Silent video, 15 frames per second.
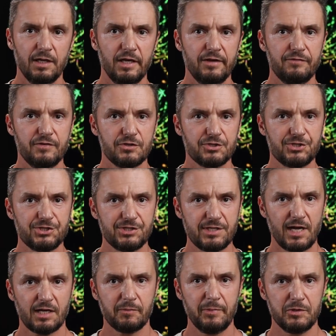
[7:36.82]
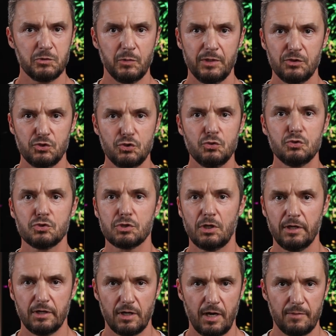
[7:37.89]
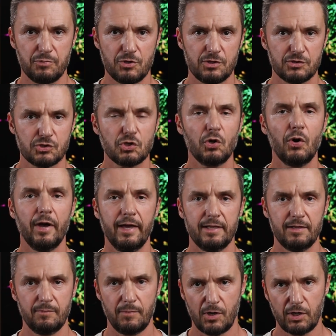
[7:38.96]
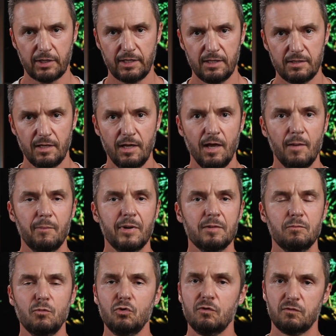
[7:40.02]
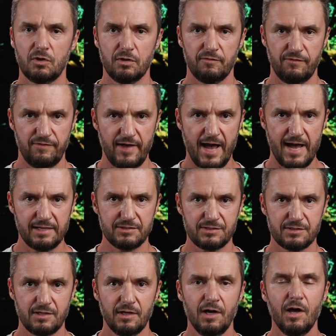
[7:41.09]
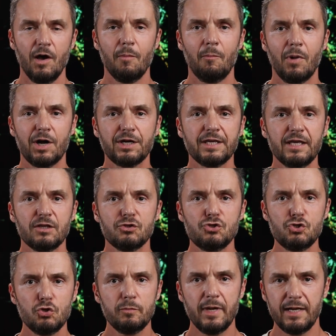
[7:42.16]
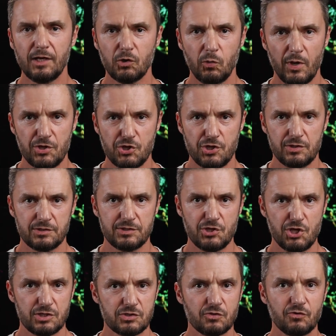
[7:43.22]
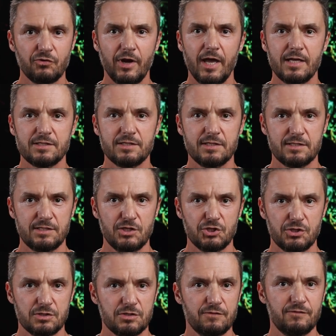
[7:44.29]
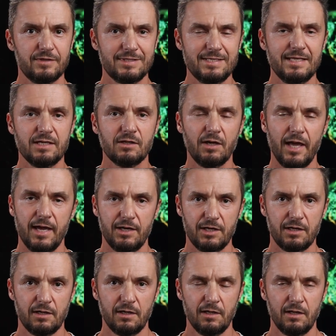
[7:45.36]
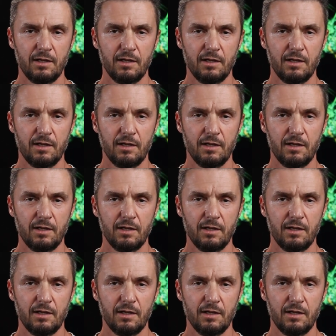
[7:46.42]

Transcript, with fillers: If you're stuck between two solid options, go ahead and mark it but move on fast. Marking too many questions just creates decisions fatigue later.